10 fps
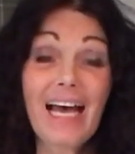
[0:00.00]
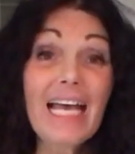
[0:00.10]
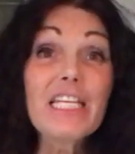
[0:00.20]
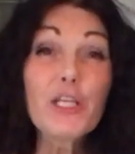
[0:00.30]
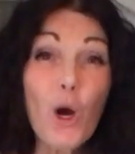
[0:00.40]

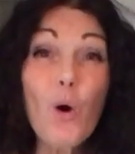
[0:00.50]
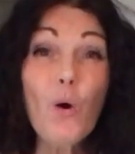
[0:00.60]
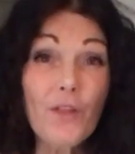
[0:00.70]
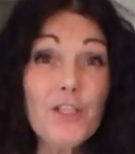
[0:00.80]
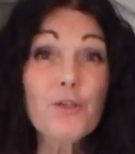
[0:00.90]
I
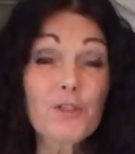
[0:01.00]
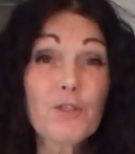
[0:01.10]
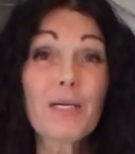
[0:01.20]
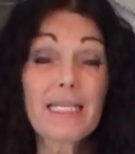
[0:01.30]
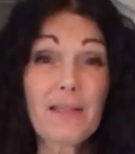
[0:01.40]
know that you can
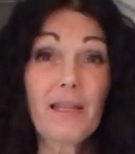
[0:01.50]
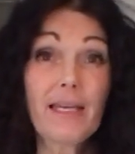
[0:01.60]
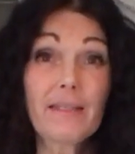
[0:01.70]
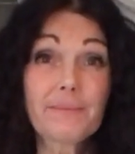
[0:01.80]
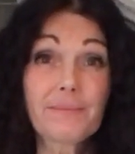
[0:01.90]
do
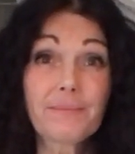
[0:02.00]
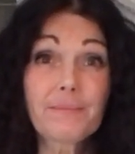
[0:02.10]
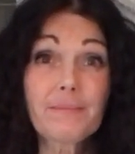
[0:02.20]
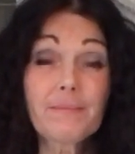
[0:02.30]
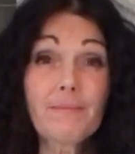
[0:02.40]
anything.
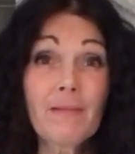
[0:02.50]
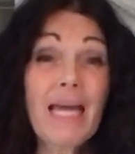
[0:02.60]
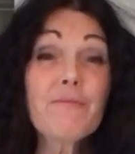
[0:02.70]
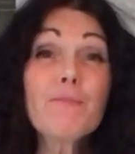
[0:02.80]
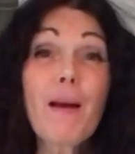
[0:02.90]

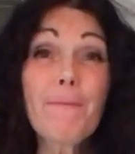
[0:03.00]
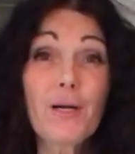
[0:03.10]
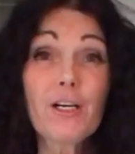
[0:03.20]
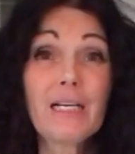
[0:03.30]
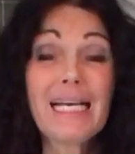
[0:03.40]
And
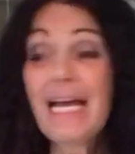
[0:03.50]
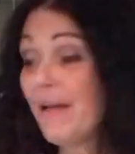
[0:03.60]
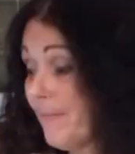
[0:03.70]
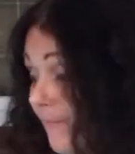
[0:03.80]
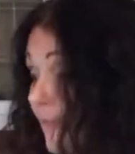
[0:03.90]
remember,
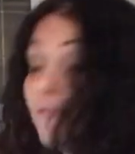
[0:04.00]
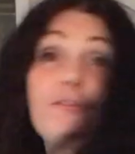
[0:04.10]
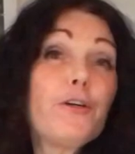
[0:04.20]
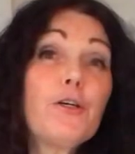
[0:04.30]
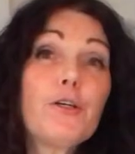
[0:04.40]
the
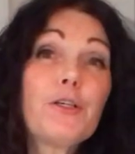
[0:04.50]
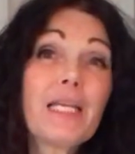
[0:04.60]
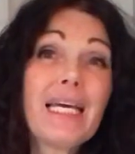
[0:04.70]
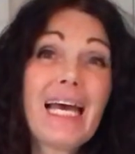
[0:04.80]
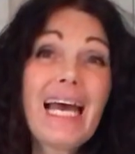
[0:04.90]

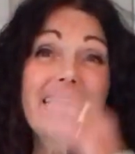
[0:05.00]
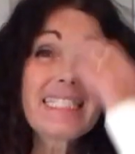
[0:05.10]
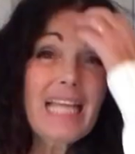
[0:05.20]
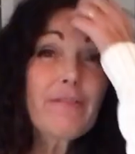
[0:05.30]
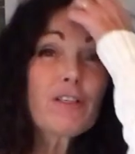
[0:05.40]
food
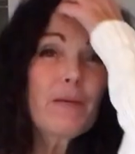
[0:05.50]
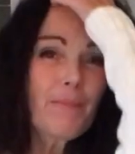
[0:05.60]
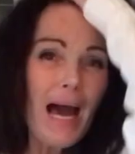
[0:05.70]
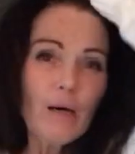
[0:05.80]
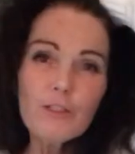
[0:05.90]
is never
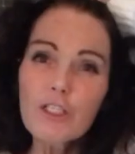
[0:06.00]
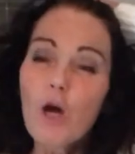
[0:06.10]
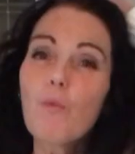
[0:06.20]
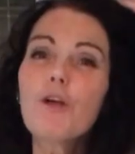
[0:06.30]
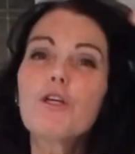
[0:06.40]
about
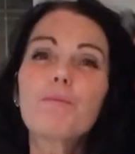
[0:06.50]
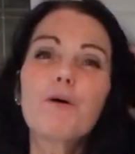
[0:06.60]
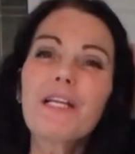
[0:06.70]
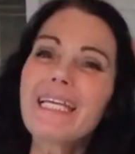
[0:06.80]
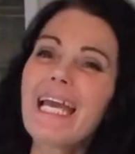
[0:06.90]
what you're
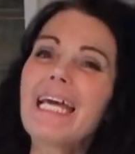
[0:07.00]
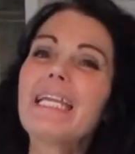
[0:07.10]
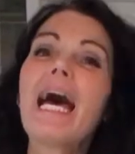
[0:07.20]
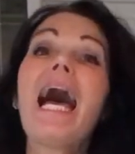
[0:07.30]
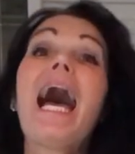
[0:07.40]
putting
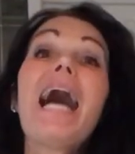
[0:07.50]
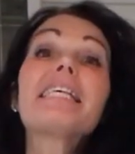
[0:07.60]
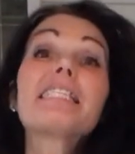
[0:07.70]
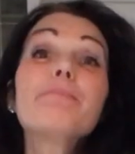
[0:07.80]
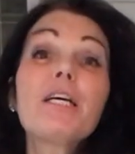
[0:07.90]
in
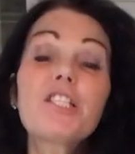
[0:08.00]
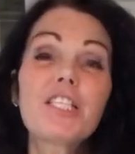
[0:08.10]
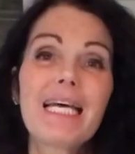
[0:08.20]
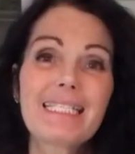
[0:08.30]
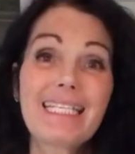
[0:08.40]
as
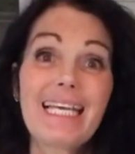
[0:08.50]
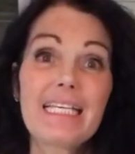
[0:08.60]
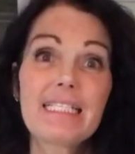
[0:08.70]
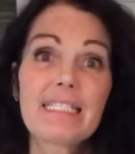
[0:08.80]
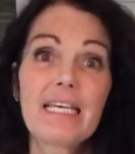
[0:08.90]
much as it
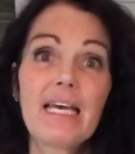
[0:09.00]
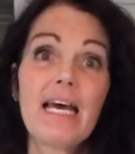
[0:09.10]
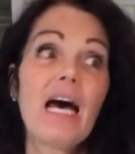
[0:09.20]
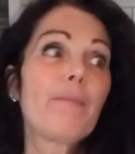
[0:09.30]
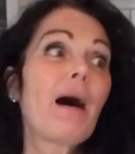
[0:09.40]
is
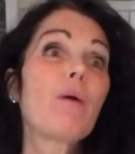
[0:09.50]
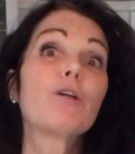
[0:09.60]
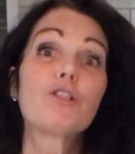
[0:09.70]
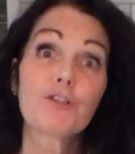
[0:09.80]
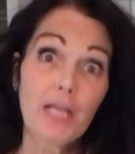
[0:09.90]
about
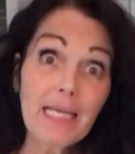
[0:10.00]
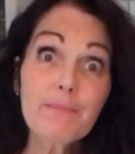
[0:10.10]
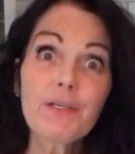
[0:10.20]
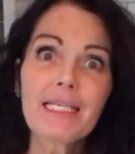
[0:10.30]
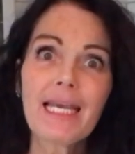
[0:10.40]
what you're
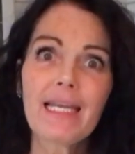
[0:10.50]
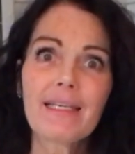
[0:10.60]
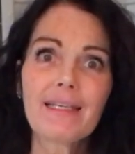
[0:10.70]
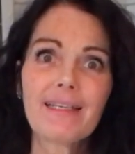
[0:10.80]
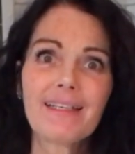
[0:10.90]
not putting
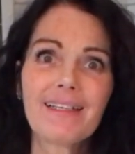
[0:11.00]
in